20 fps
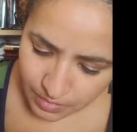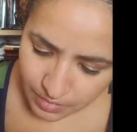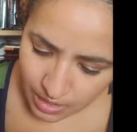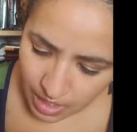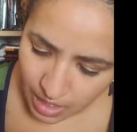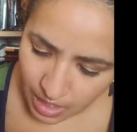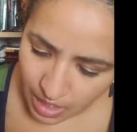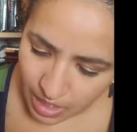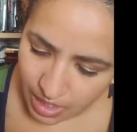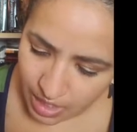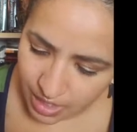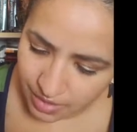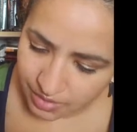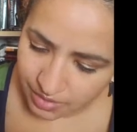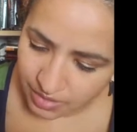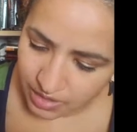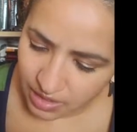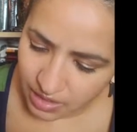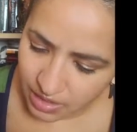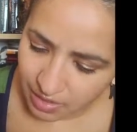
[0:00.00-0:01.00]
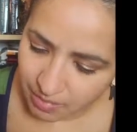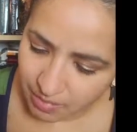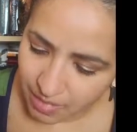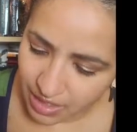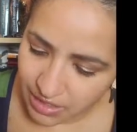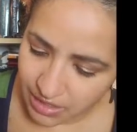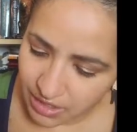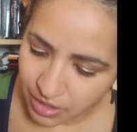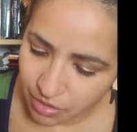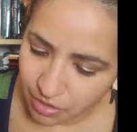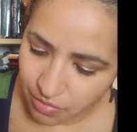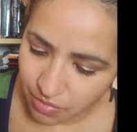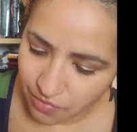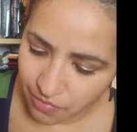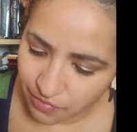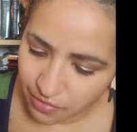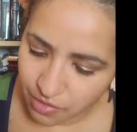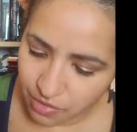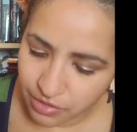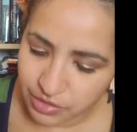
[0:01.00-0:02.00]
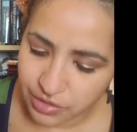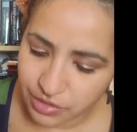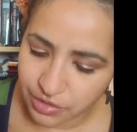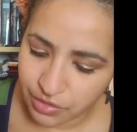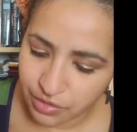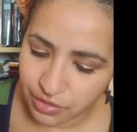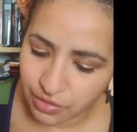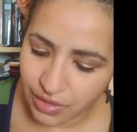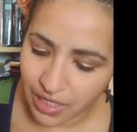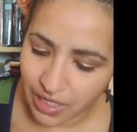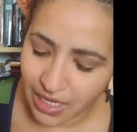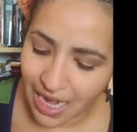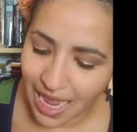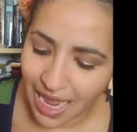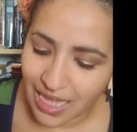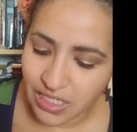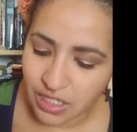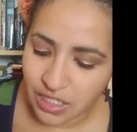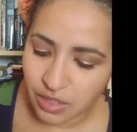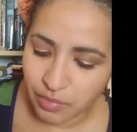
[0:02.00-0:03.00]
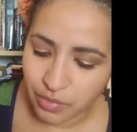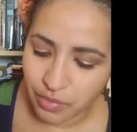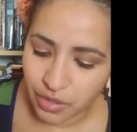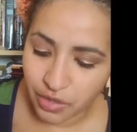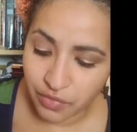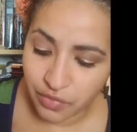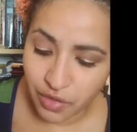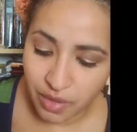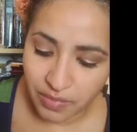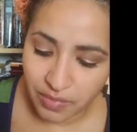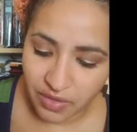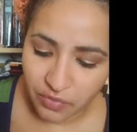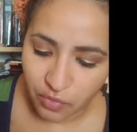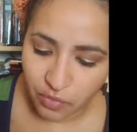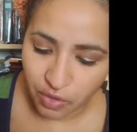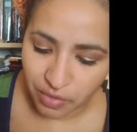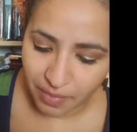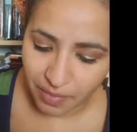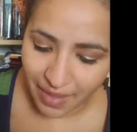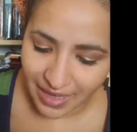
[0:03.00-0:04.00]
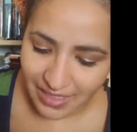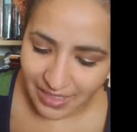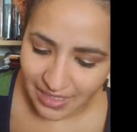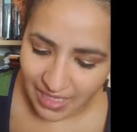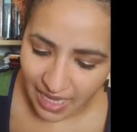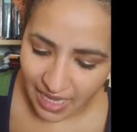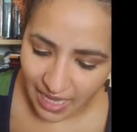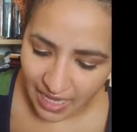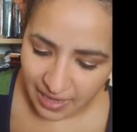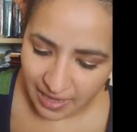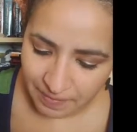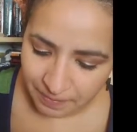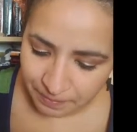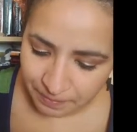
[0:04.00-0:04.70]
Uh, the Kemetiu referred to it as the Book of Coming Forth by Day.